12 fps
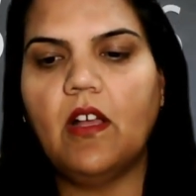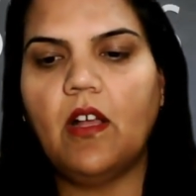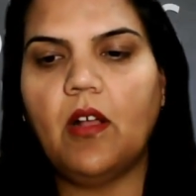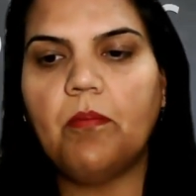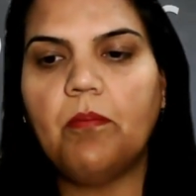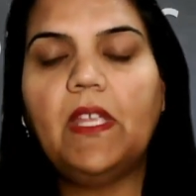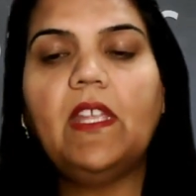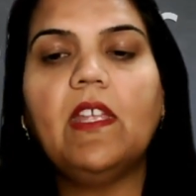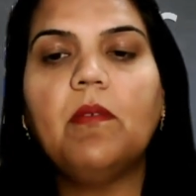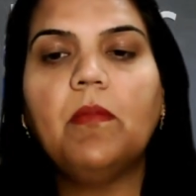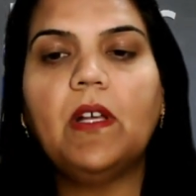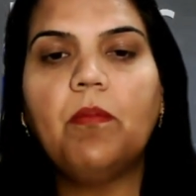uh,
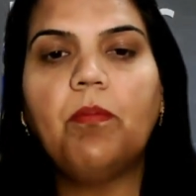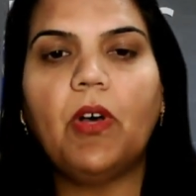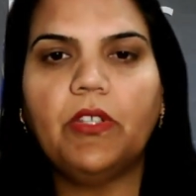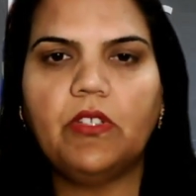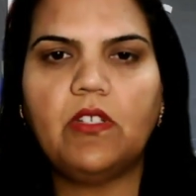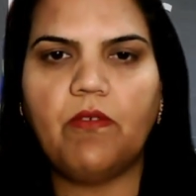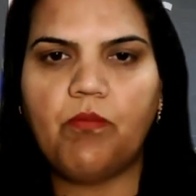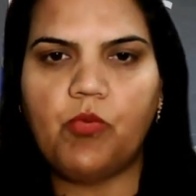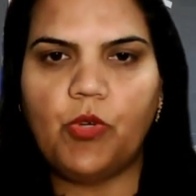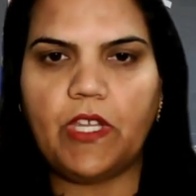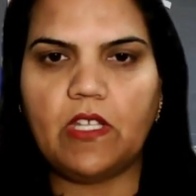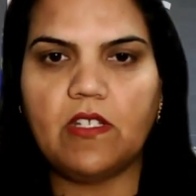became a positive
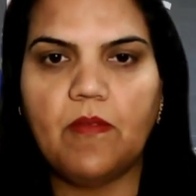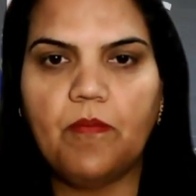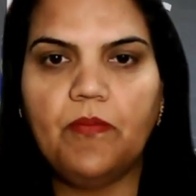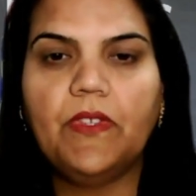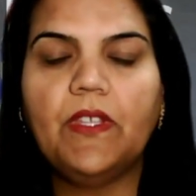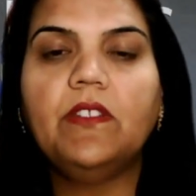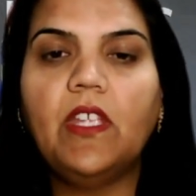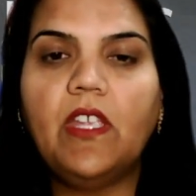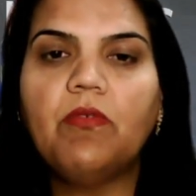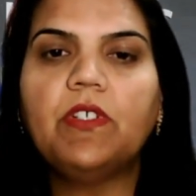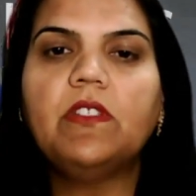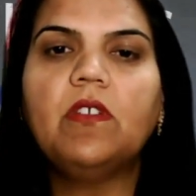point
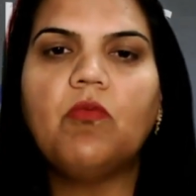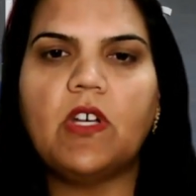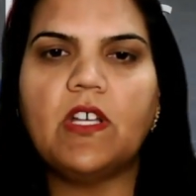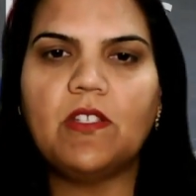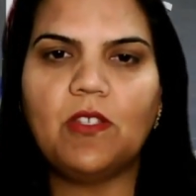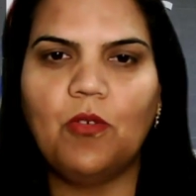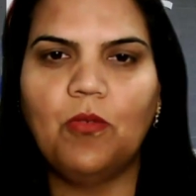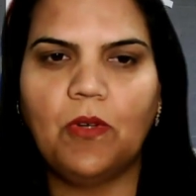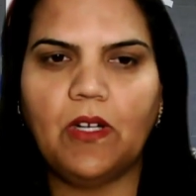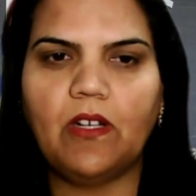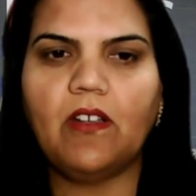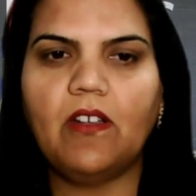they were the ones who
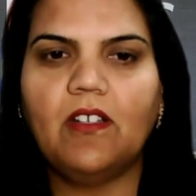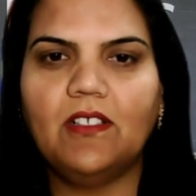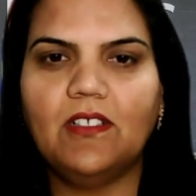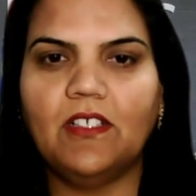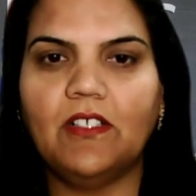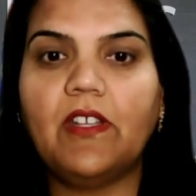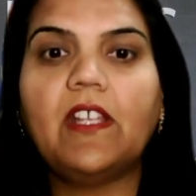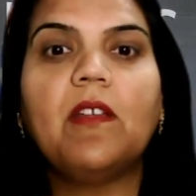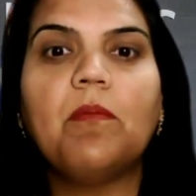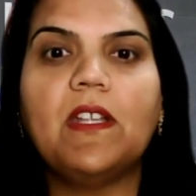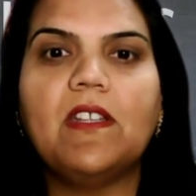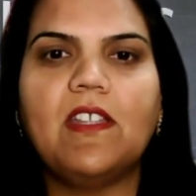were uh,
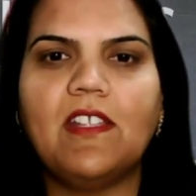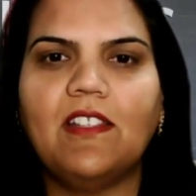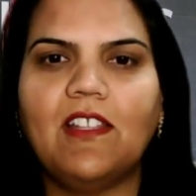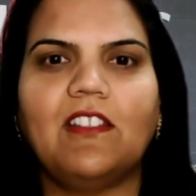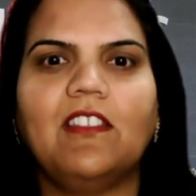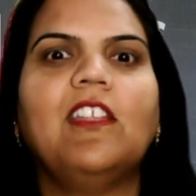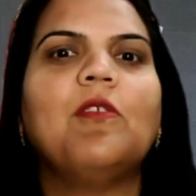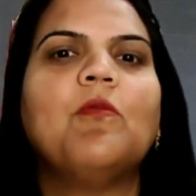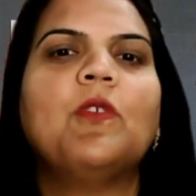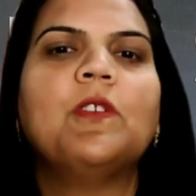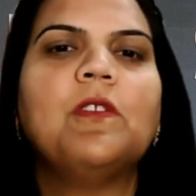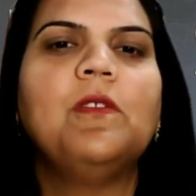recommending that they
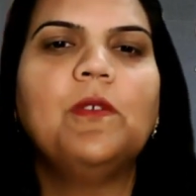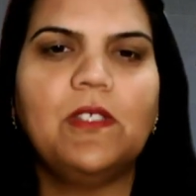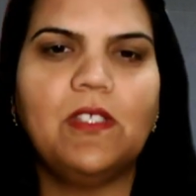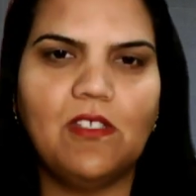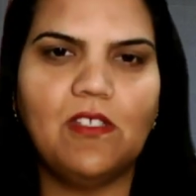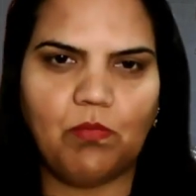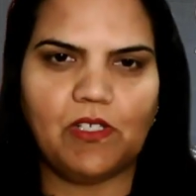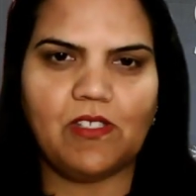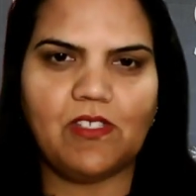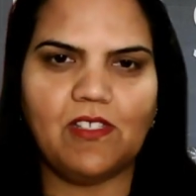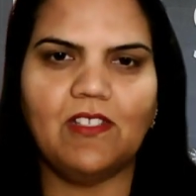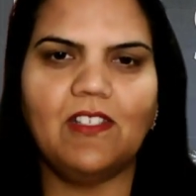don't want to lose this
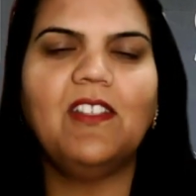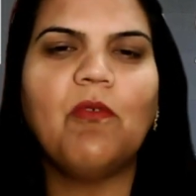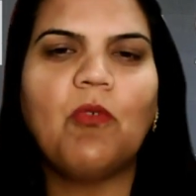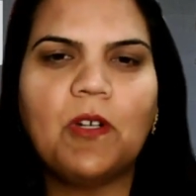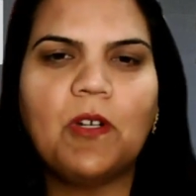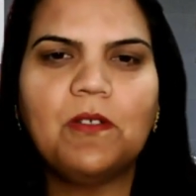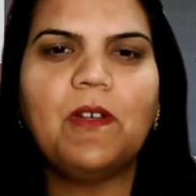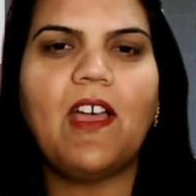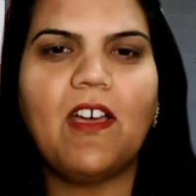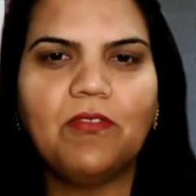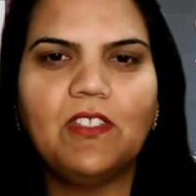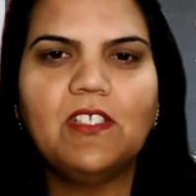person they want to
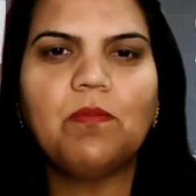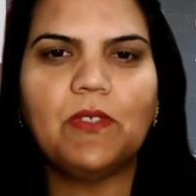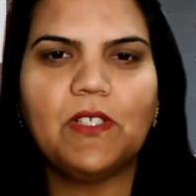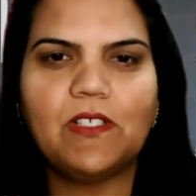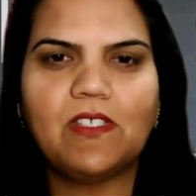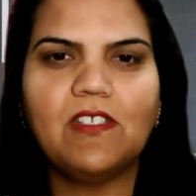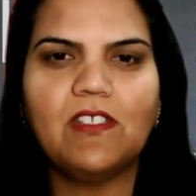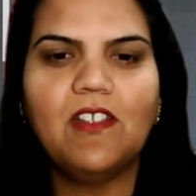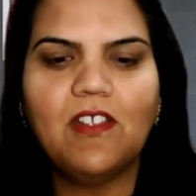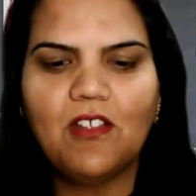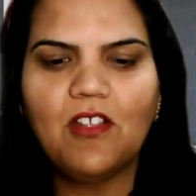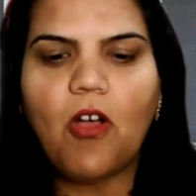have this
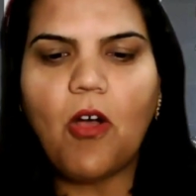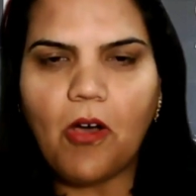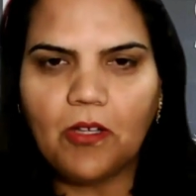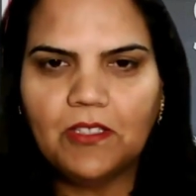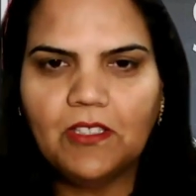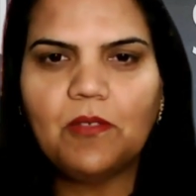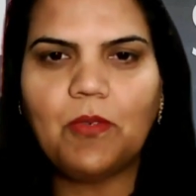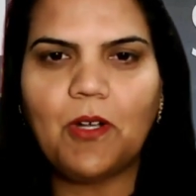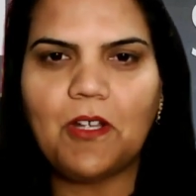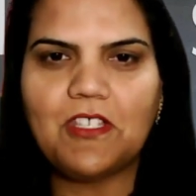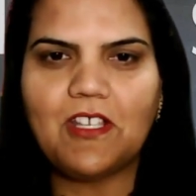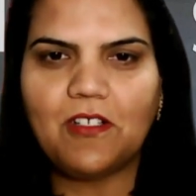person on their
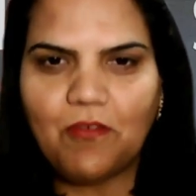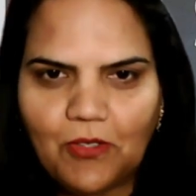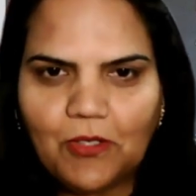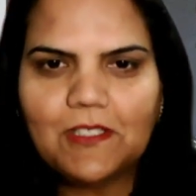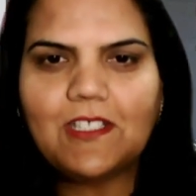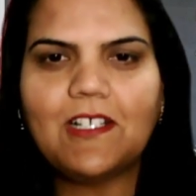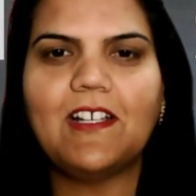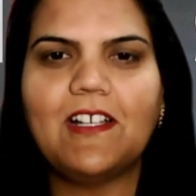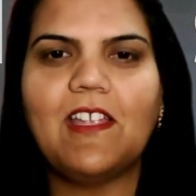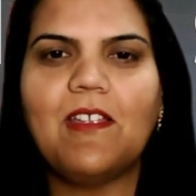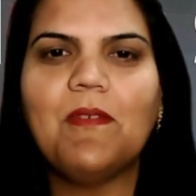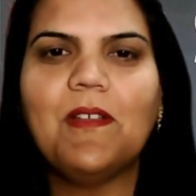project full
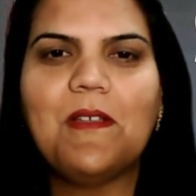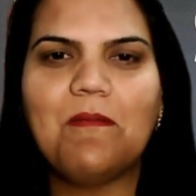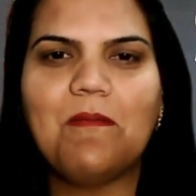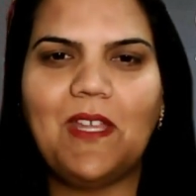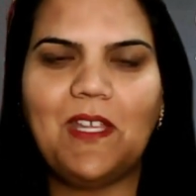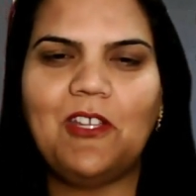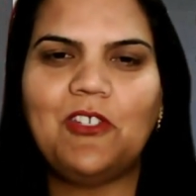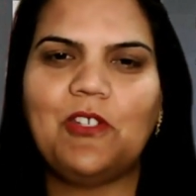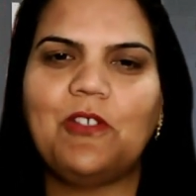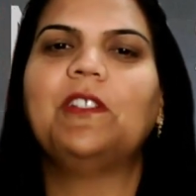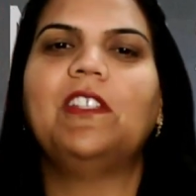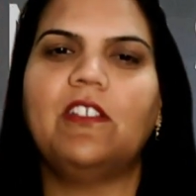time making
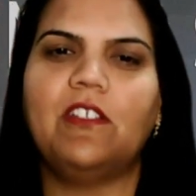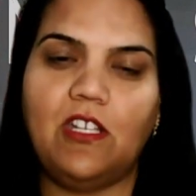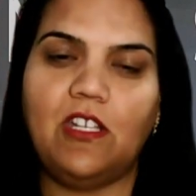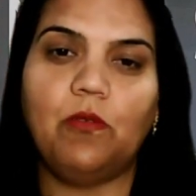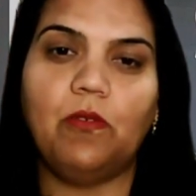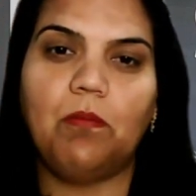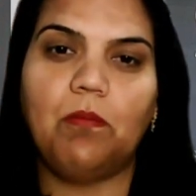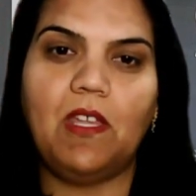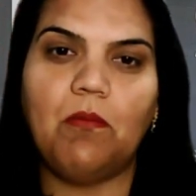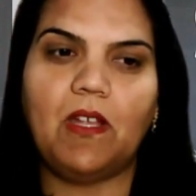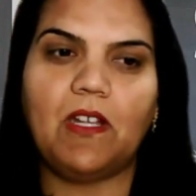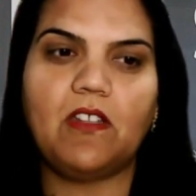sure their needs were
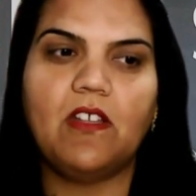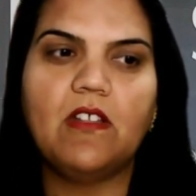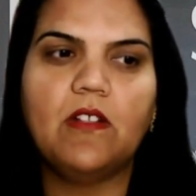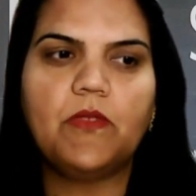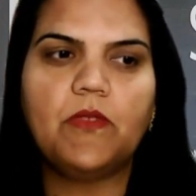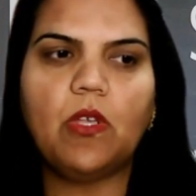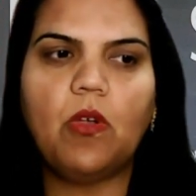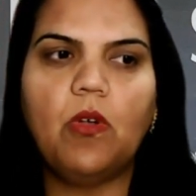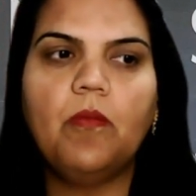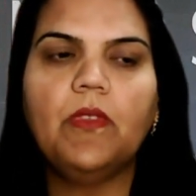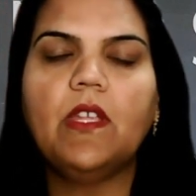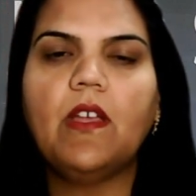being met
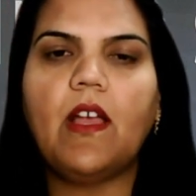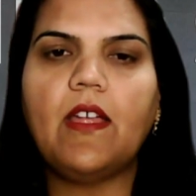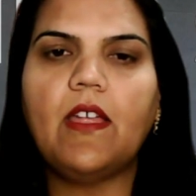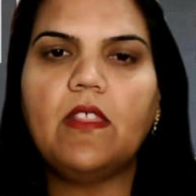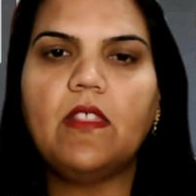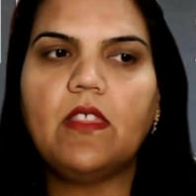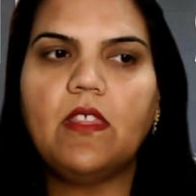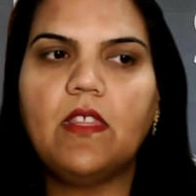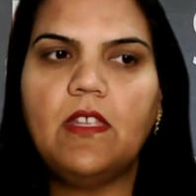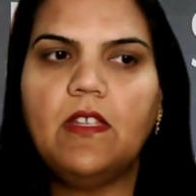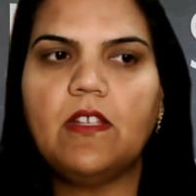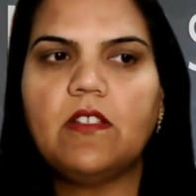so I
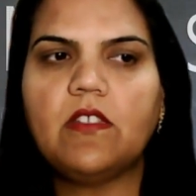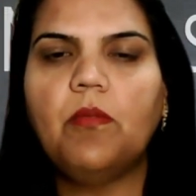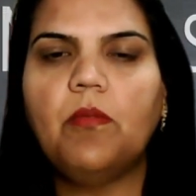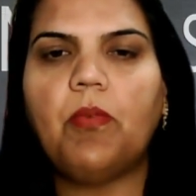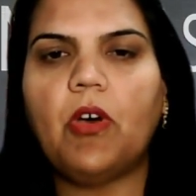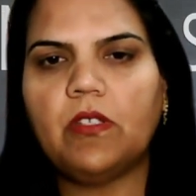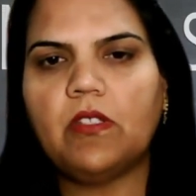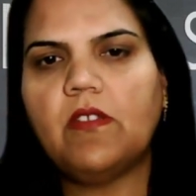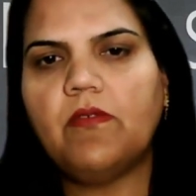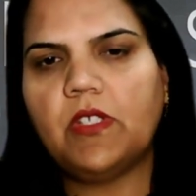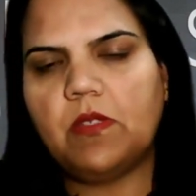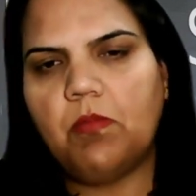think it's the
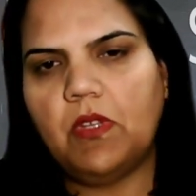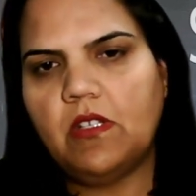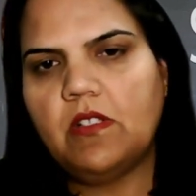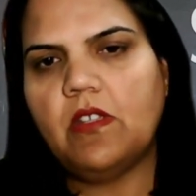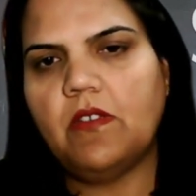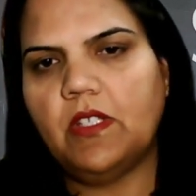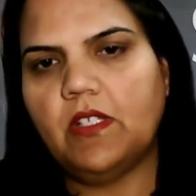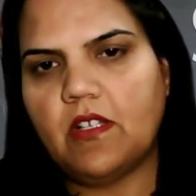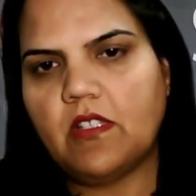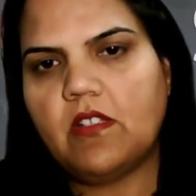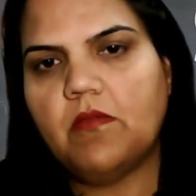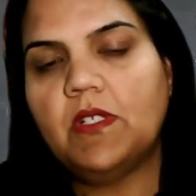positive experience of the
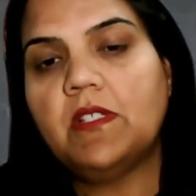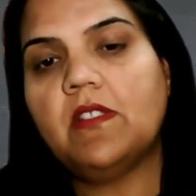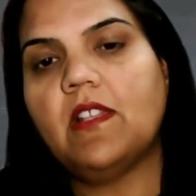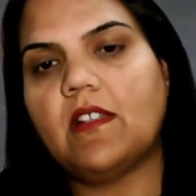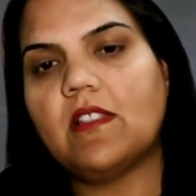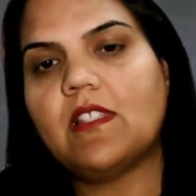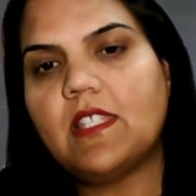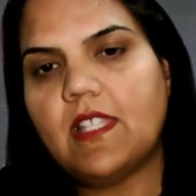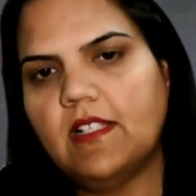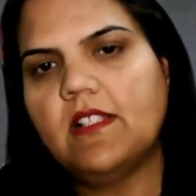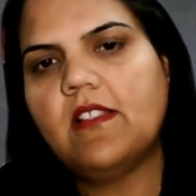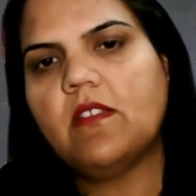customers that
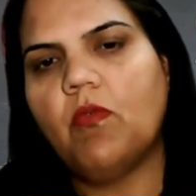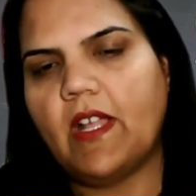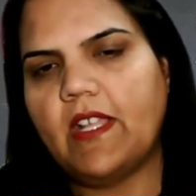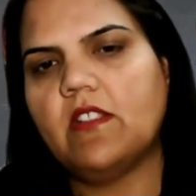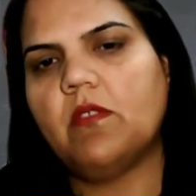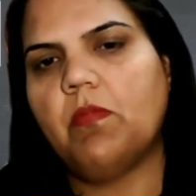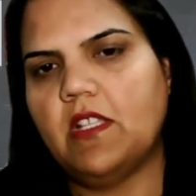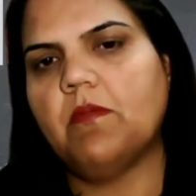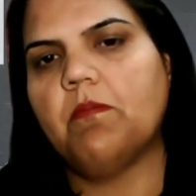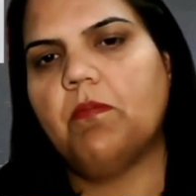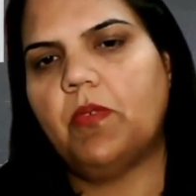sells white space